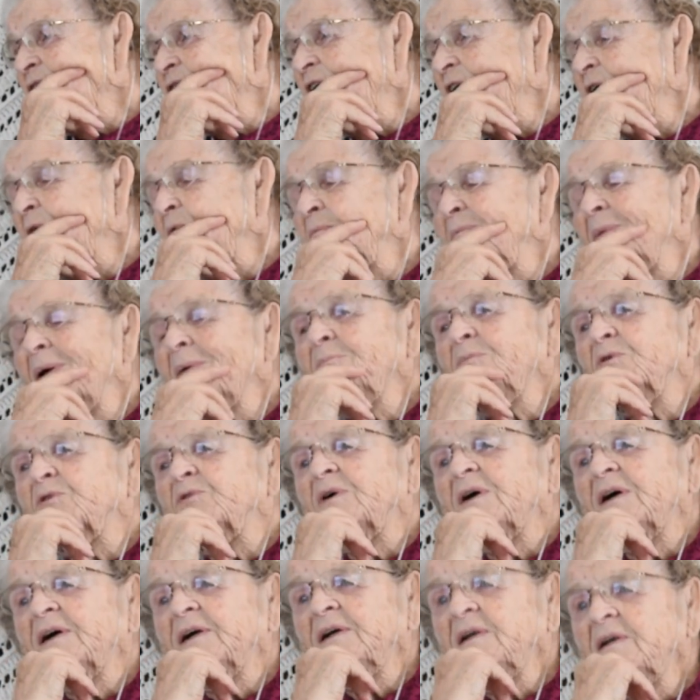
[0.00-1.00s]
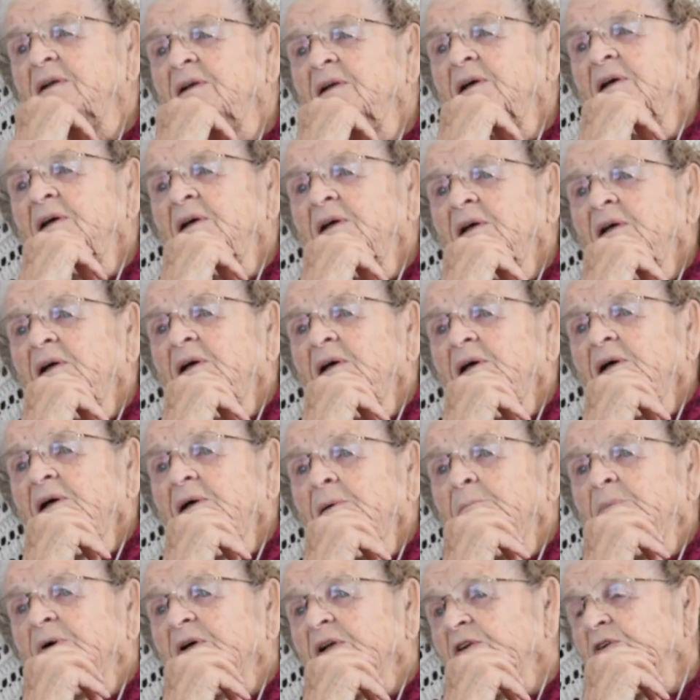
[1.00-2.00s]
If I remember right.
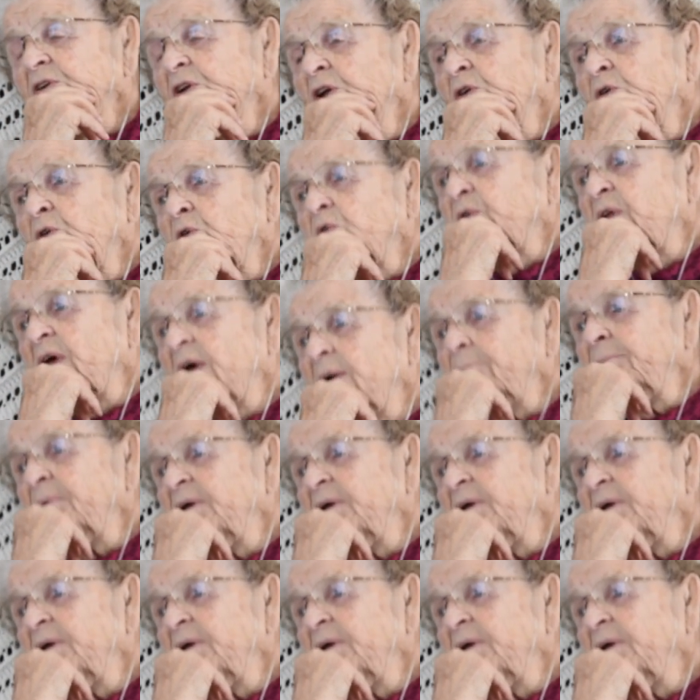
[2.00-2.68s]
But no, that